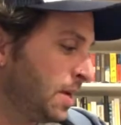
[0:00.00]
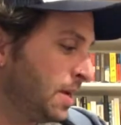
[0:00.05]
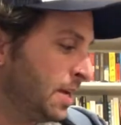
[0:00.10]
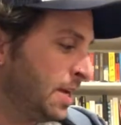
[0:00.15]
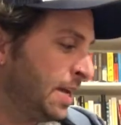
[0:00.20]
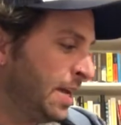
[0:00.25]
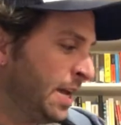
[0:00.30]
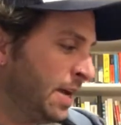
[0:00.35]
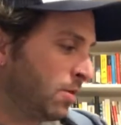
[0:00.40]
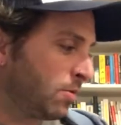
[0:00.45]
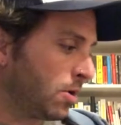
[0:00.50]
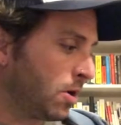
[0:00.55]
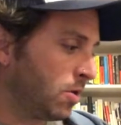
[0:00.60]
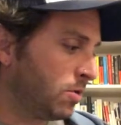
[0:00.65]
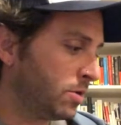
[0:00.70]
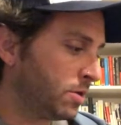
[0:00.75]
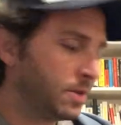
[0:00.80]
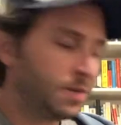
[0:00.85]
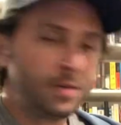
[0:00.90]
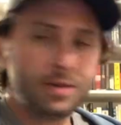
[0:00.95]
He
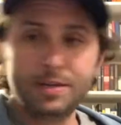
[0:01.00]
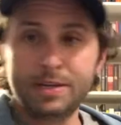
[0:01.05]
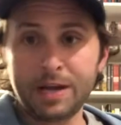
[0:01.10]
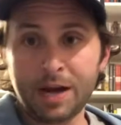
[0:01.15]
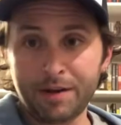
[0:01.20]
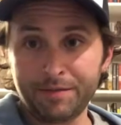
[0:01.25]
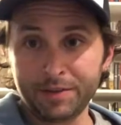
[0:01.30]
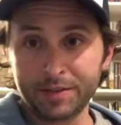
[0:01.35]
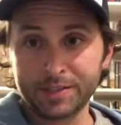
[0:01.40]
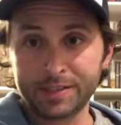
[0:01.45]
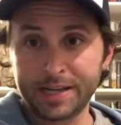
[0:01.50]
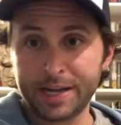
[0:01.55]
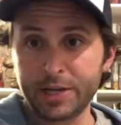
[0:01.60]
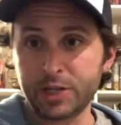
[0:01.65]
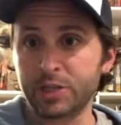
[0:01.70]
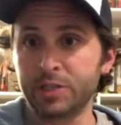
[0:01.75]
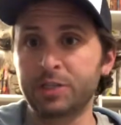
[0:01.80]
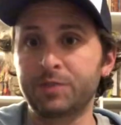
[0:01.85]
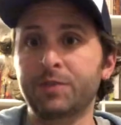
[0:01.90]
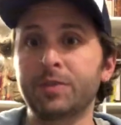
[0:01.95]
wrote
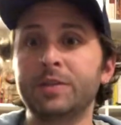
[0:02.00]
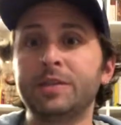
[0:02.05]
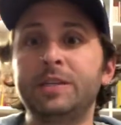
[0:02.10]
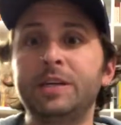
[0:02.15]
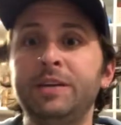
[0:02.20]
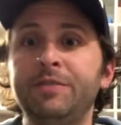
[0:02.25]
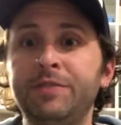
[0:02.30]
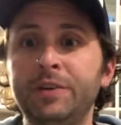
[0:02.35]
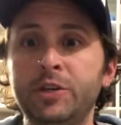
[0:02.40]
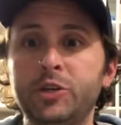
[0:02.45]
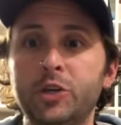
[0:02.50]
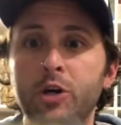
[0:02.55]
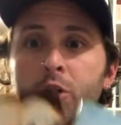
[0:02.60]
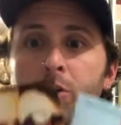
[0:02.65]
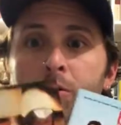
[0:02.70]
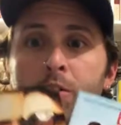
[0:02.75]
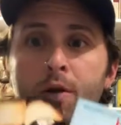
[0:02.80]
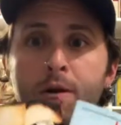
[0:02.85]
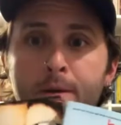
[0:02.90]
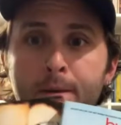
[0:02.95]
novelizations for the TV
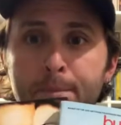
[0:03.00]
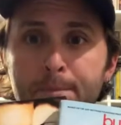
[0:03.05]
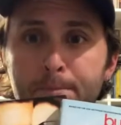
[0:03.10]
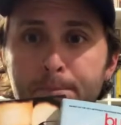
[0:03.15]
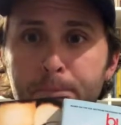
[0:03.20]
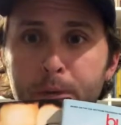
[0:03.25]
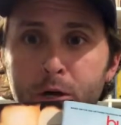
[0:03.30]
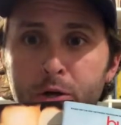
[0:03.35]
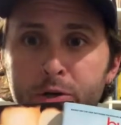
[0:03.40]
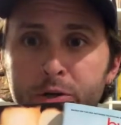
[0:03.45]
show Burn